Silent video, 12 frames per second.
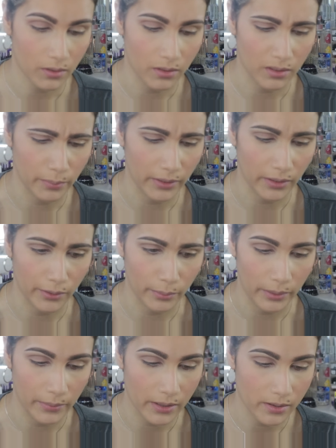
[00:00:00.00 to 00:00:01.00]
gonna dip a little
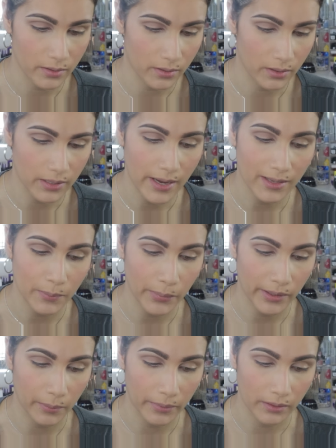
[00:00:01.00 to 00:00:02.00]
bit because this has
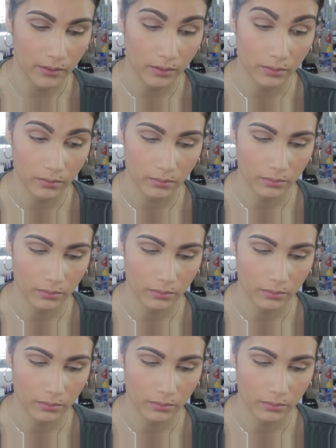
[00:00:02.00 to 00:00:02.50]
pigment.